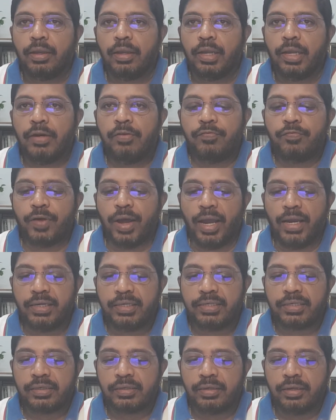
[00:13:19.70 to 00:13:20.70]
In
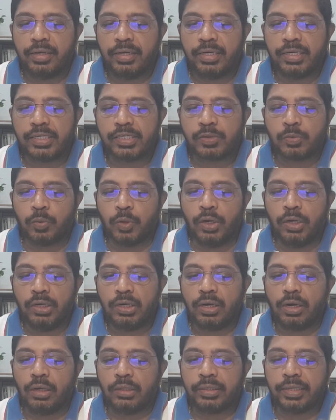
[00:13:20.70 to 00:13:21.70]
fact, in his
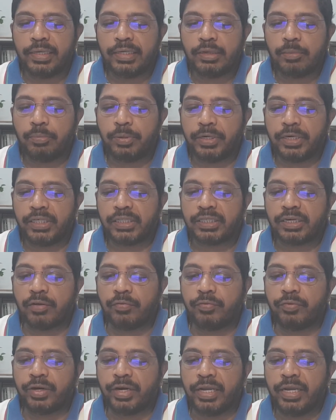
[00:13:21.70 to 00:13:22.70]
work on the interpretation
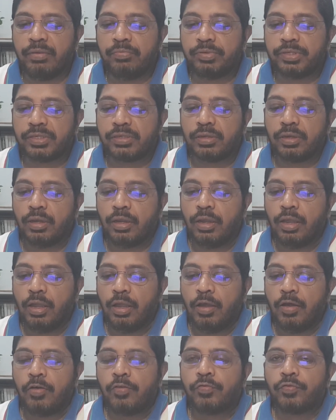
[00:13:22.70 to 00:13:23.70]
of dreams,
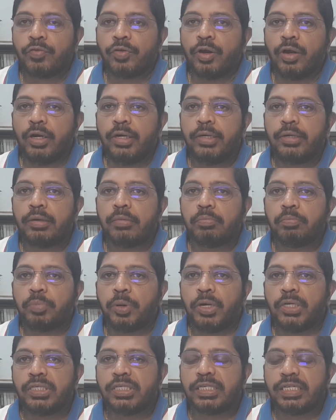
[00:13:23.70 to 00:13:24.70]
Freud
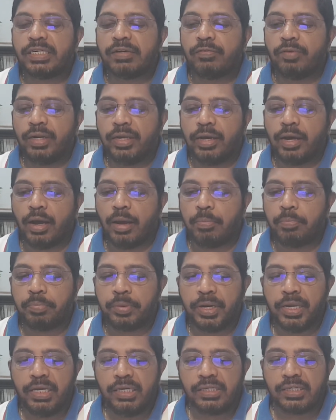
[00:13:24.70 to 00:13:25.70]
positively
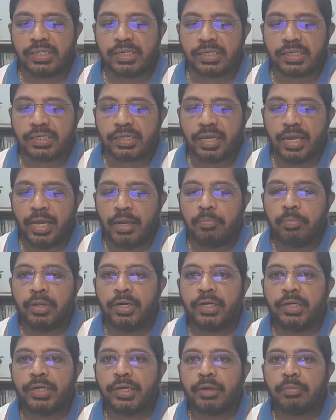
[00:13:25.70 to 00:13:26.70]
appraises
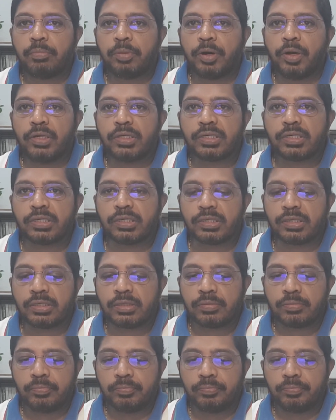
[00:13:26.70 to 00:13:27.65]
hermeneutic process.